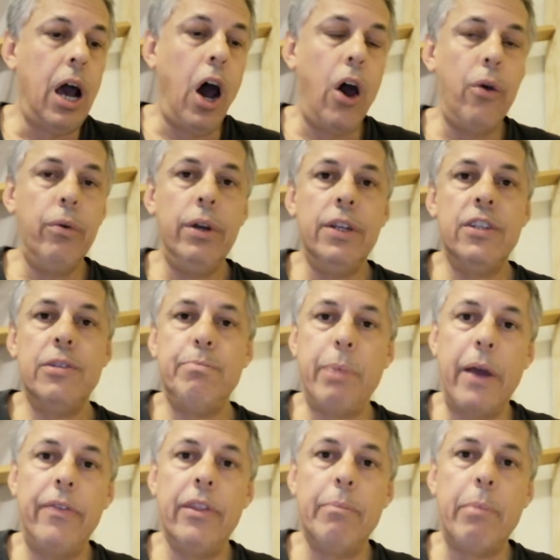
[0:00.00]
Only
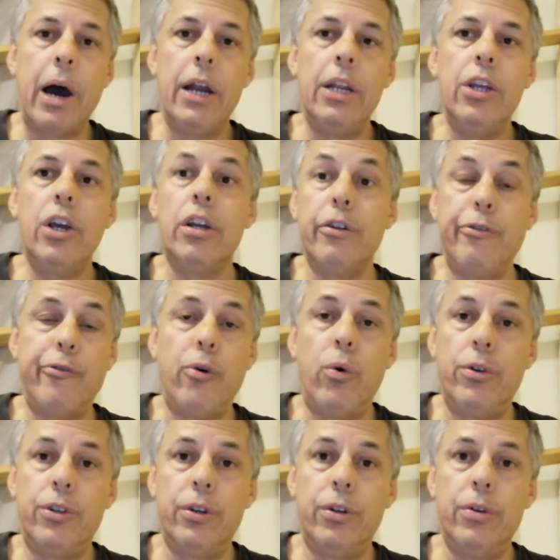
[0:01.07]
spend the money you can
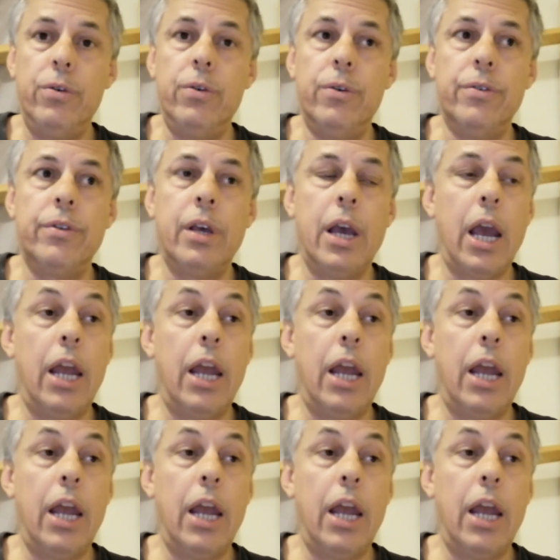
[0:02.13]
afford to lose.